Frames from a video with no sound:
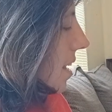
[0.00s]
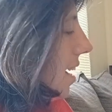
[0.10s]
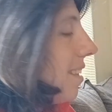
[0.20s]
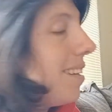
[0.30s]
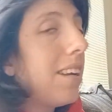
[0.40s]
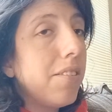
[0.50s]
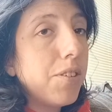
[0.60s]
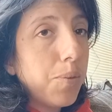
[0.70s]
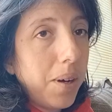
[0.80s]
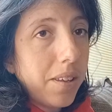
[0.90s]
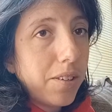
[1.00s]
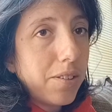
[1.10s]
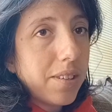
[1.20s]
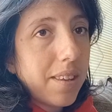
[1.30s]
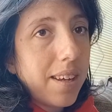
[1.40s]
And then a few
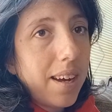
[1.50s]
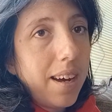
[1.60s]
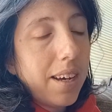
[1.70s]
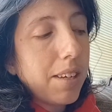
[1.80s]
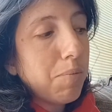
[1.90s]
others that I